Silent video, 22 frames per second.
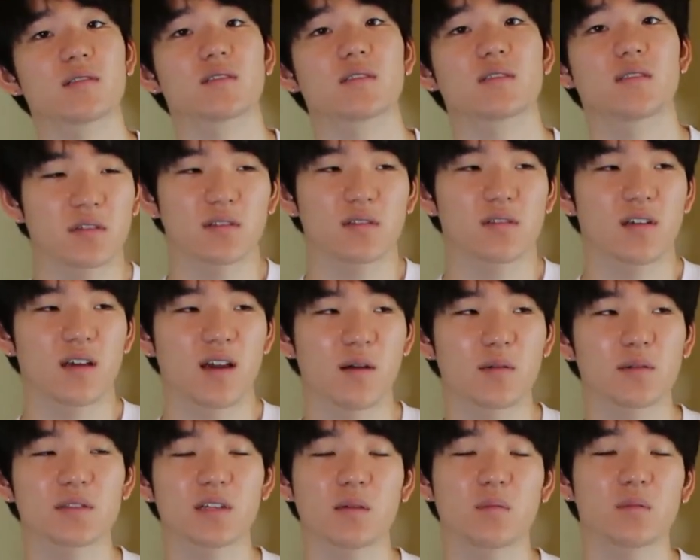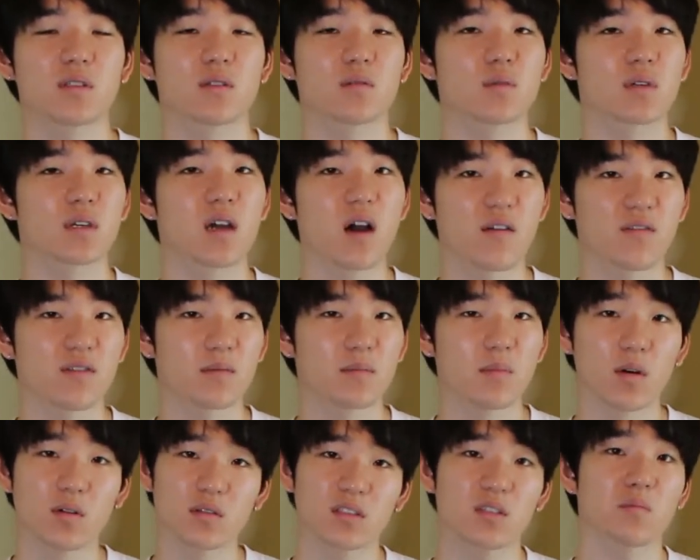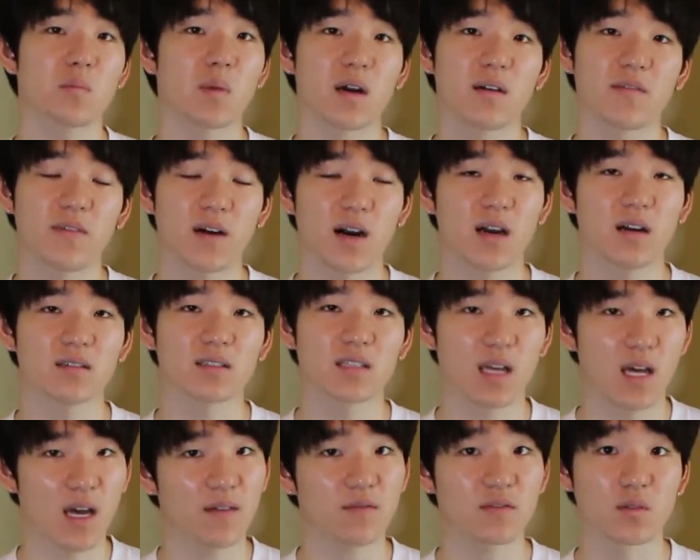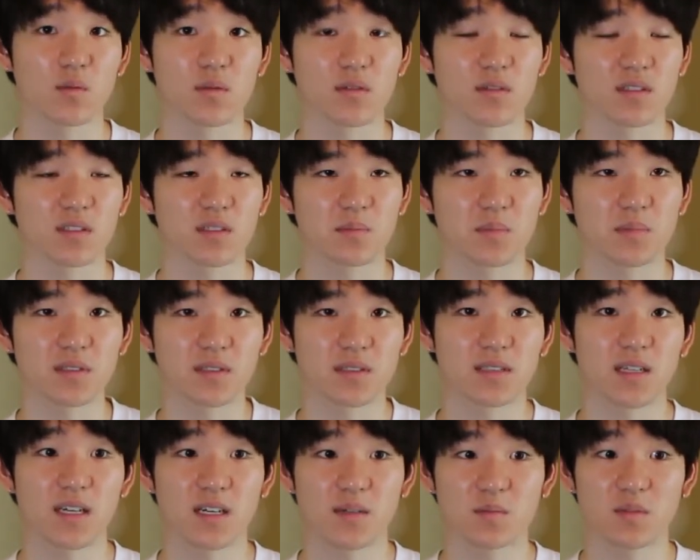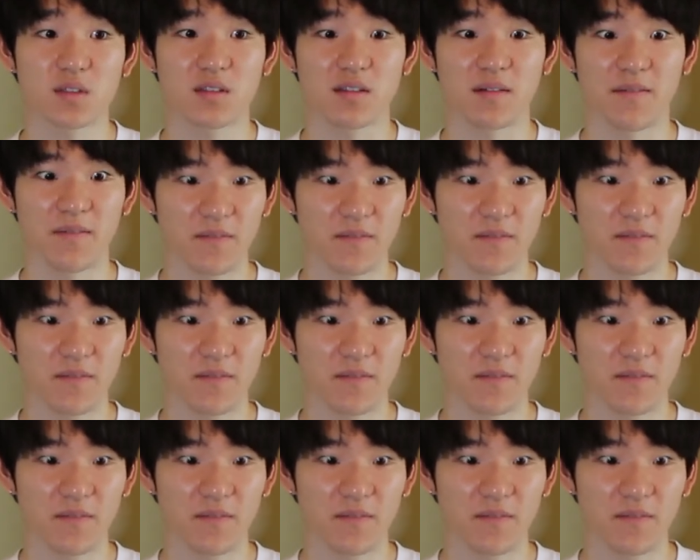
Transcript: Fortunately, I was able to recover most of my files afterwards, but damn, what the